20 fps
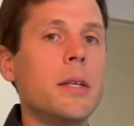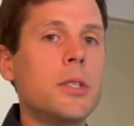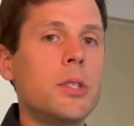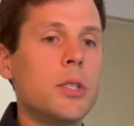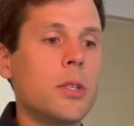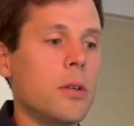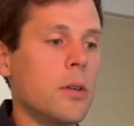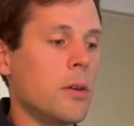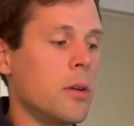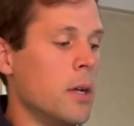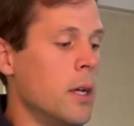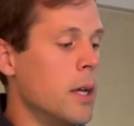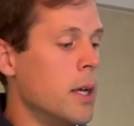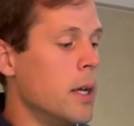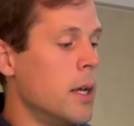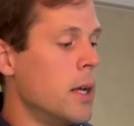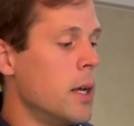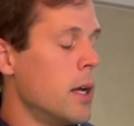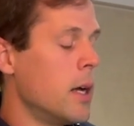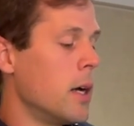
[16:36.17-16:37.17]
So,
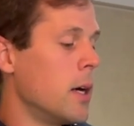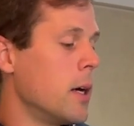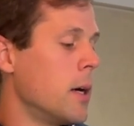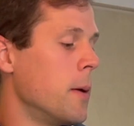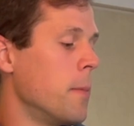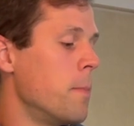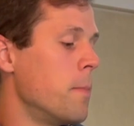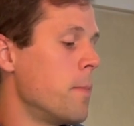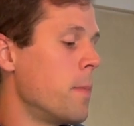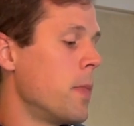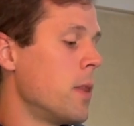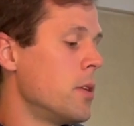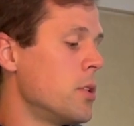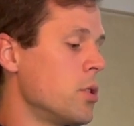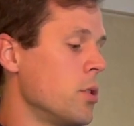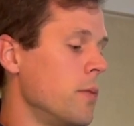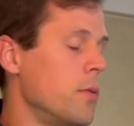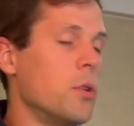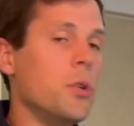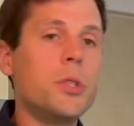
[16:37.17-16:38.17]
so
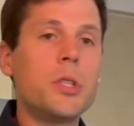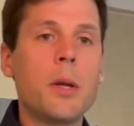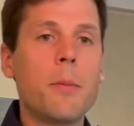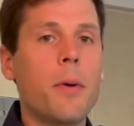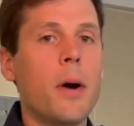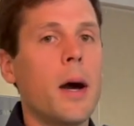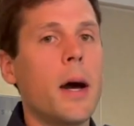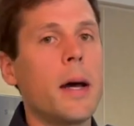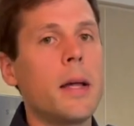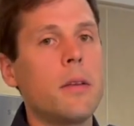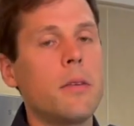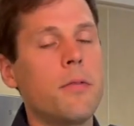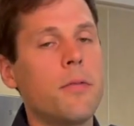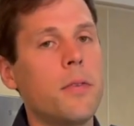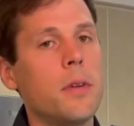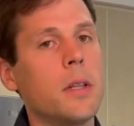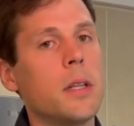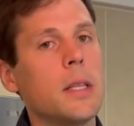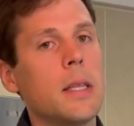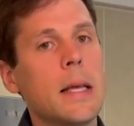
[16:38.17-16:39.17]
if you're using a pot,
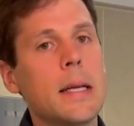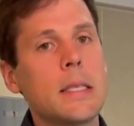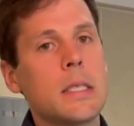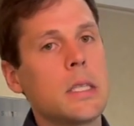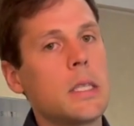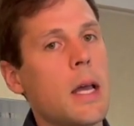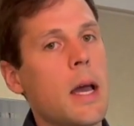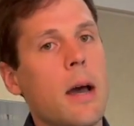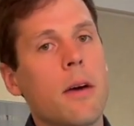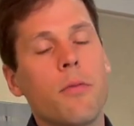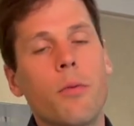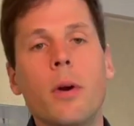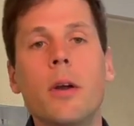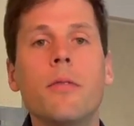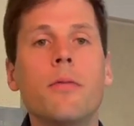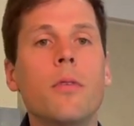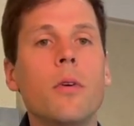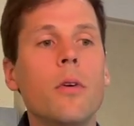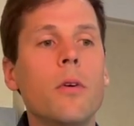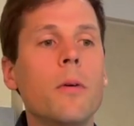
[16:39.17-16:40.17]
fill it less than halfway
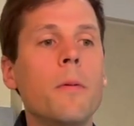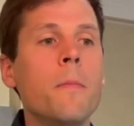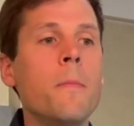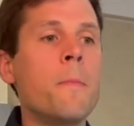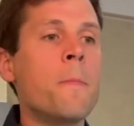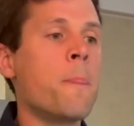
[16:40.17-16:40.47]
full.